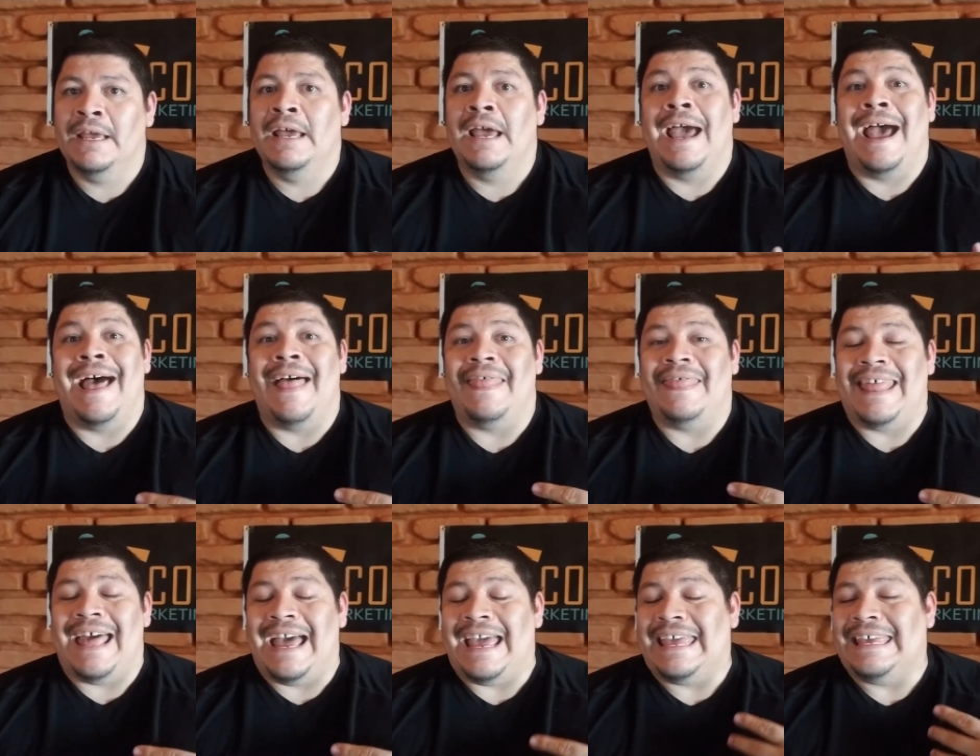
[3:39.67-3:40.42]
and
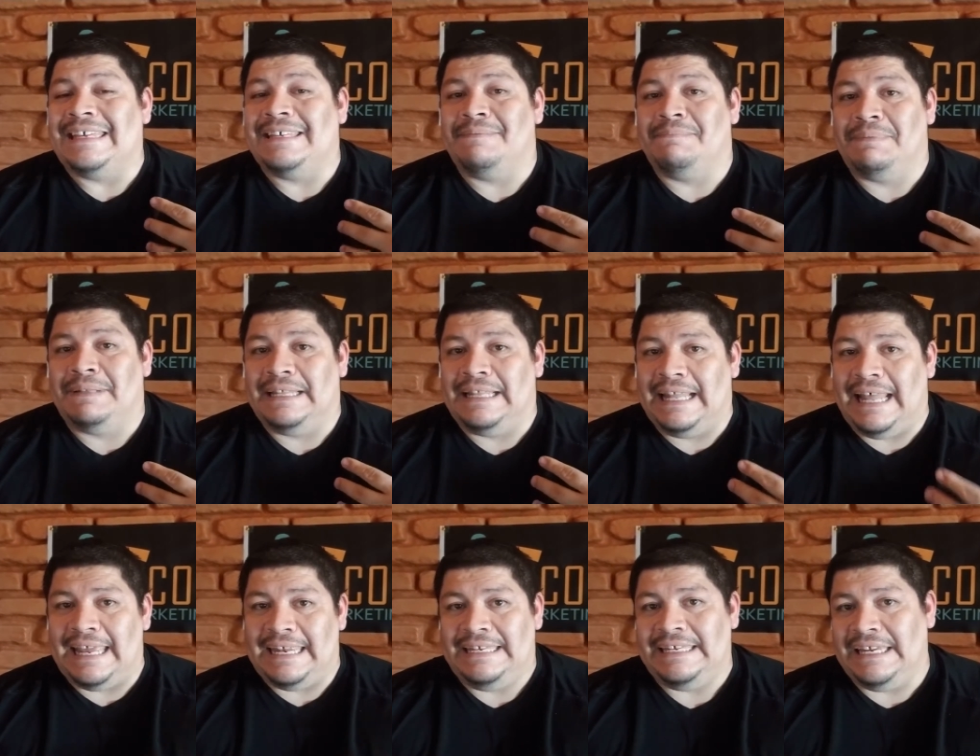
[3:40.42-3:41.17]
that is
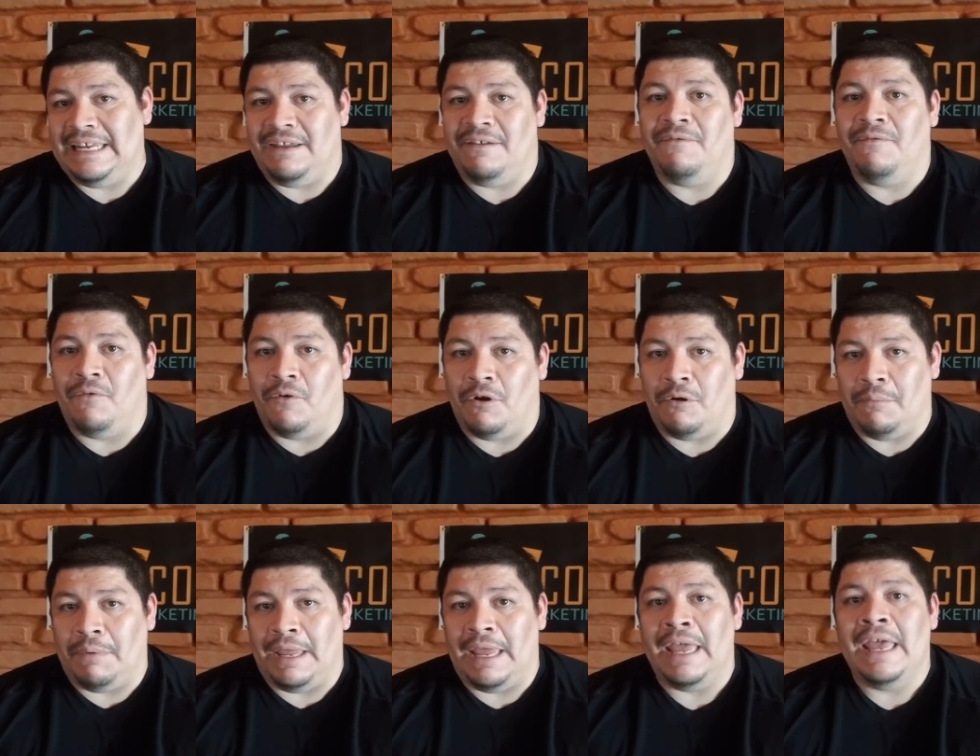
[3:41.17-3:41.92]
plenty for
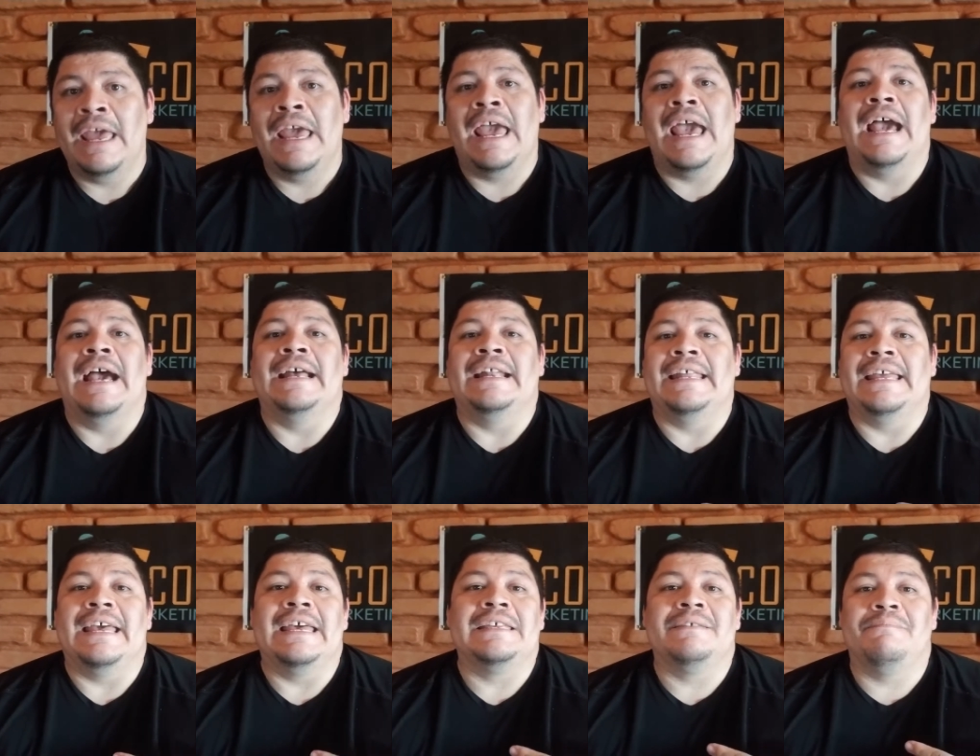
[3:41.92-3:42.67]
me. And
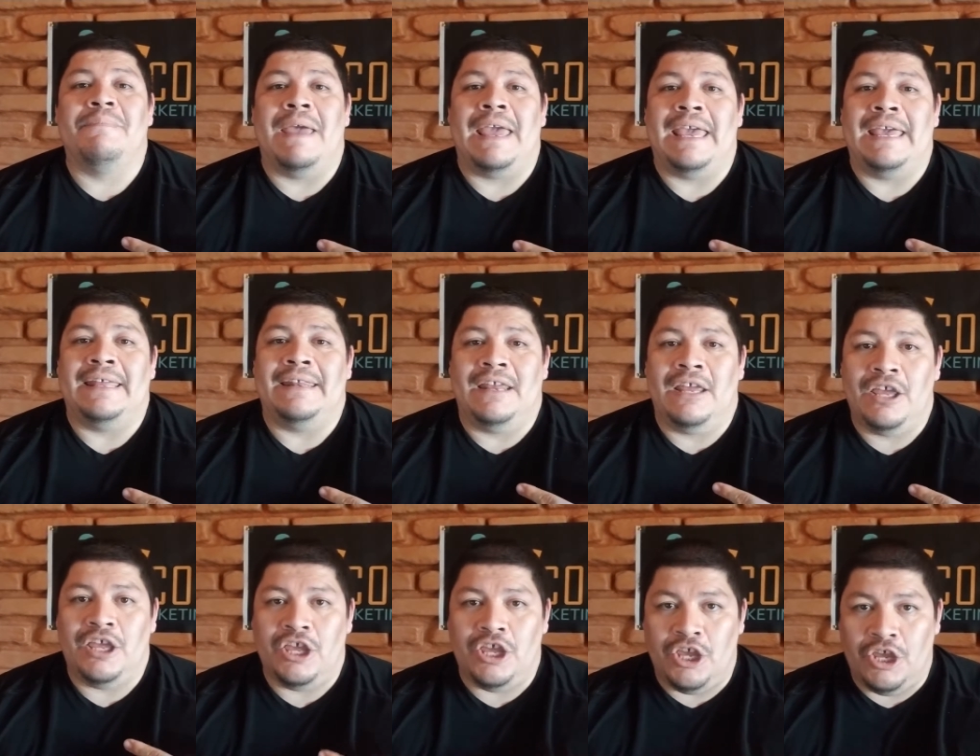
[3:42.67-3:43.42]
it has paid
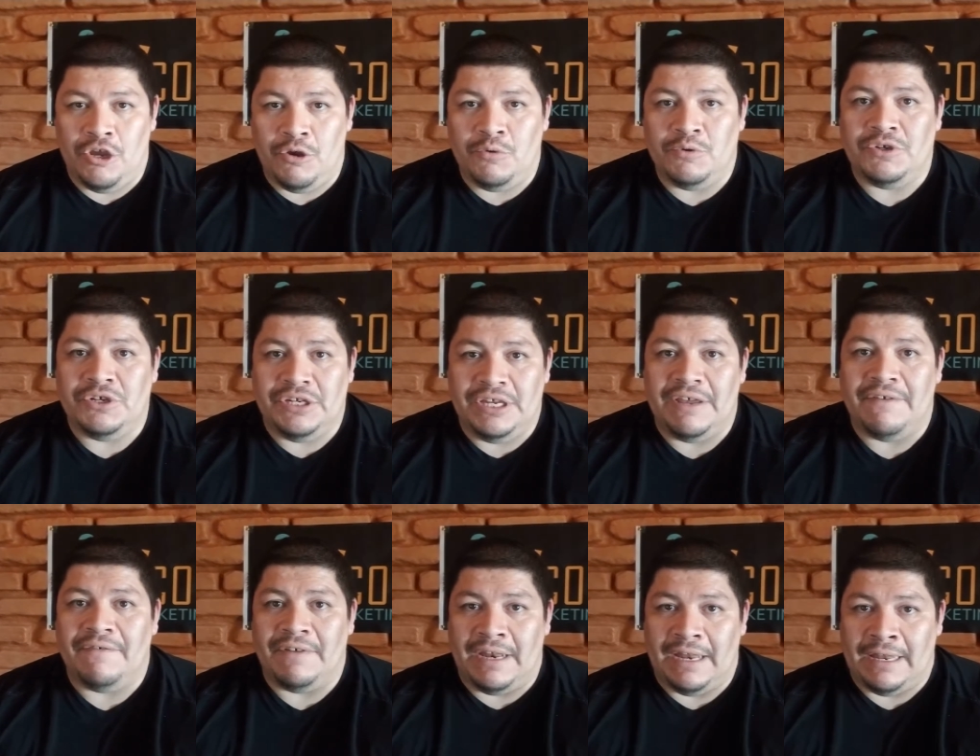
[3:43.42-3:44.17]
huge
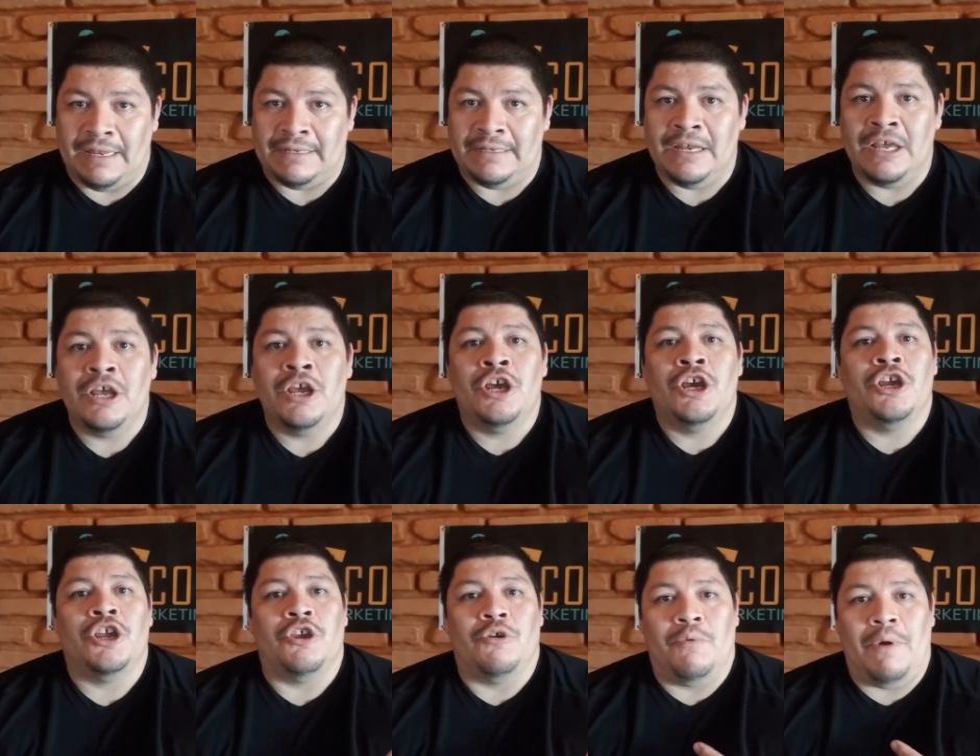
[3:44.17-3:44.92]
dividends.
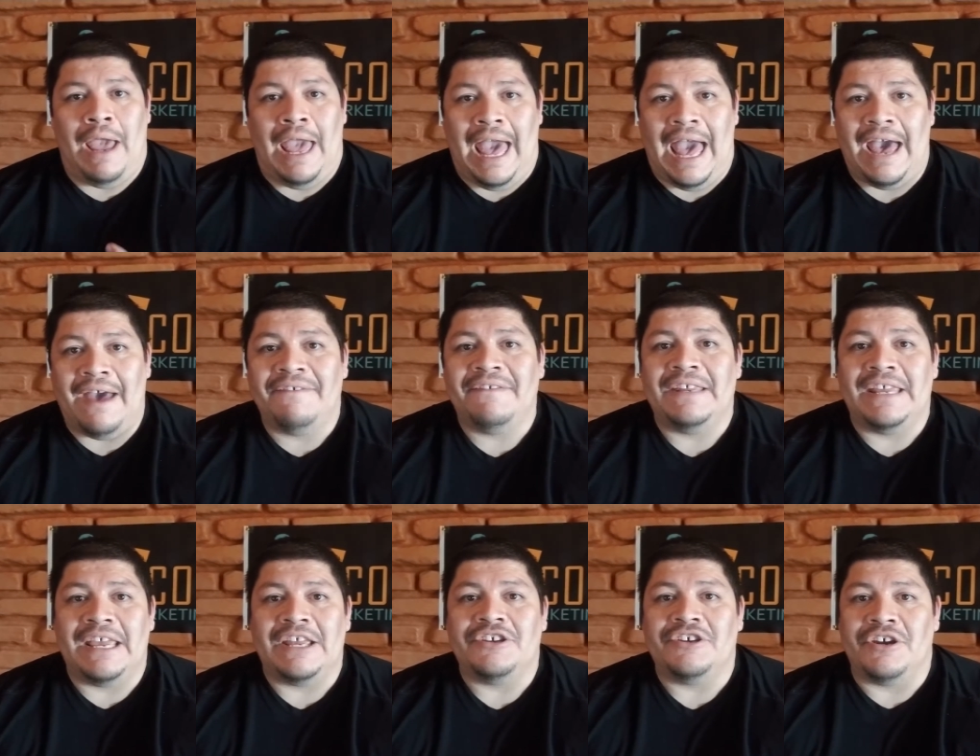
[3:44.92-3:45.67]
You have to
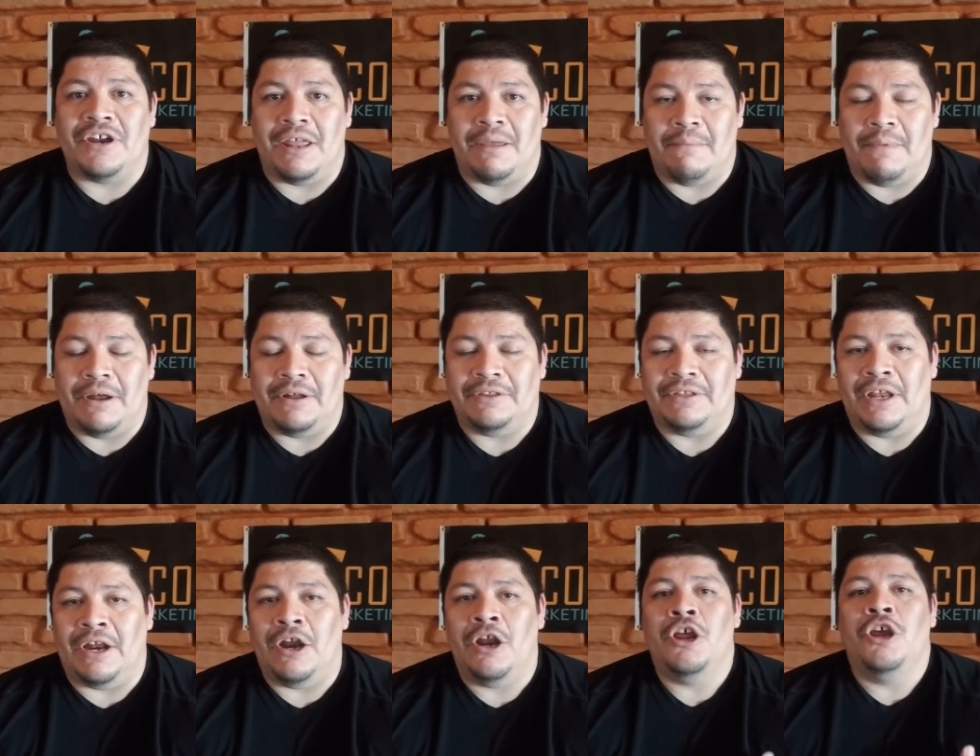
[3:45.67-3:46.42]
get your name out
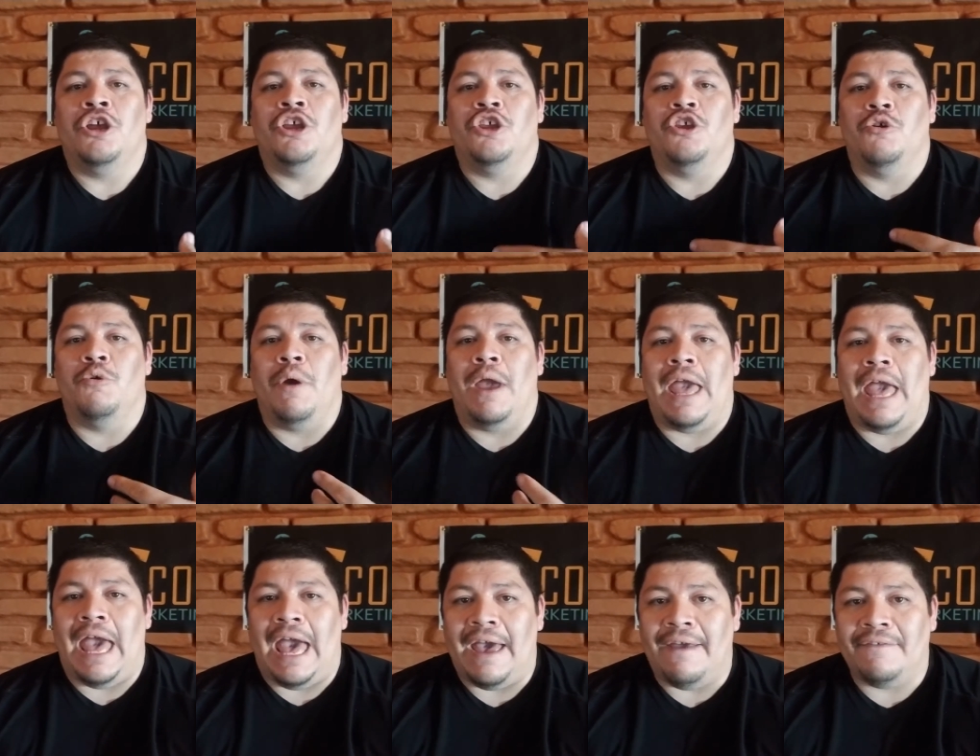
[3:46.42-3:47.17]
there. You
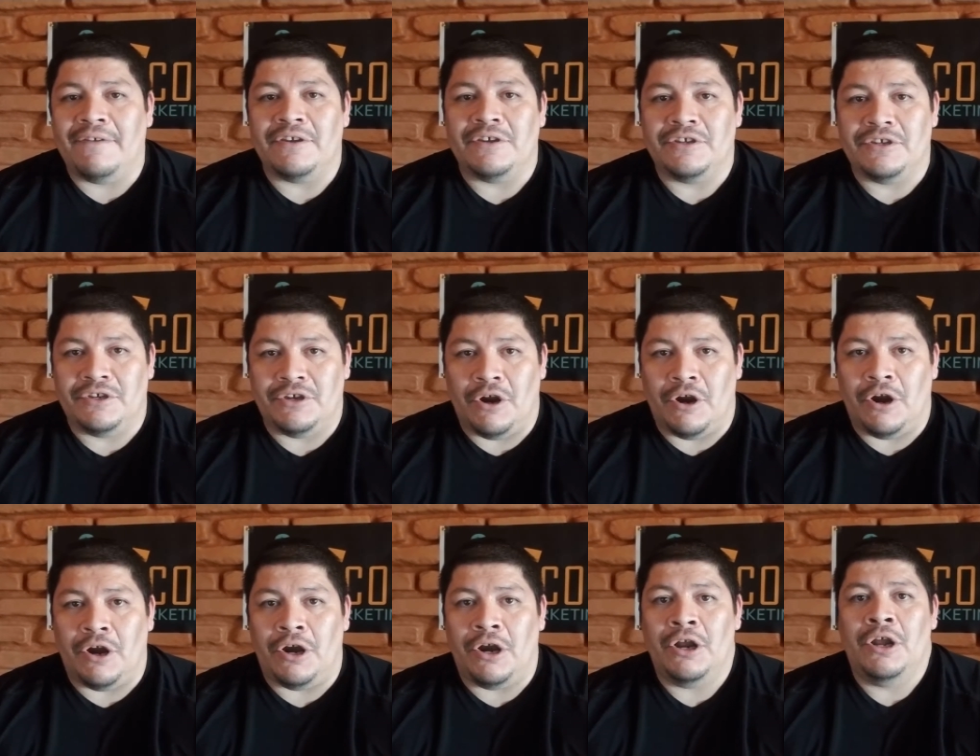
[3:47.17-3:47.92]
have to
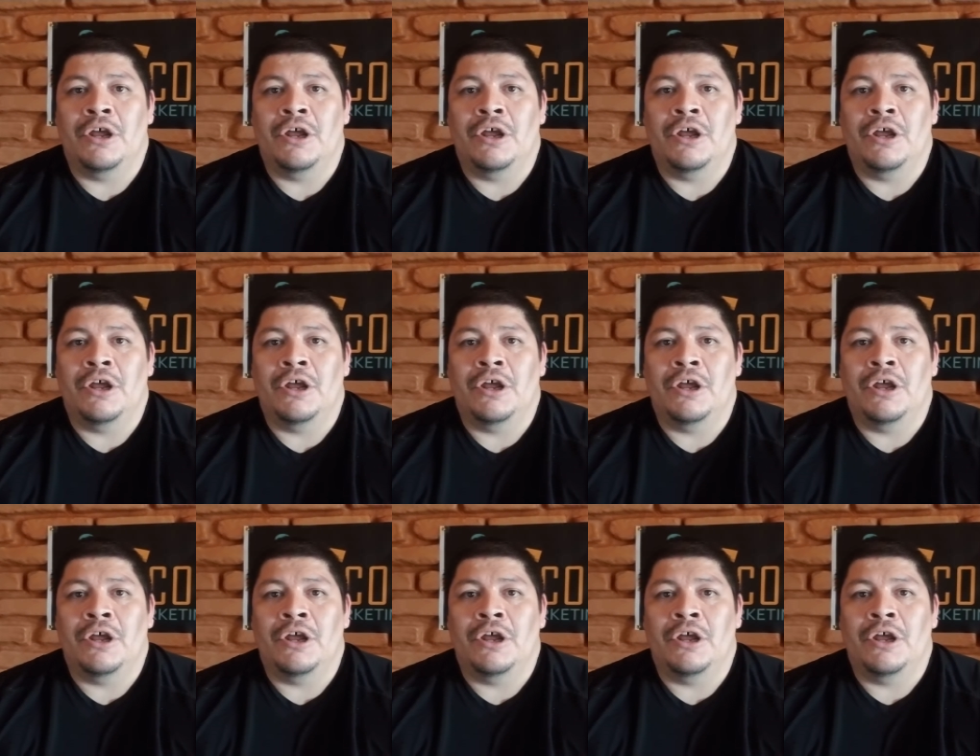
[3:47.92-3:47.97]
start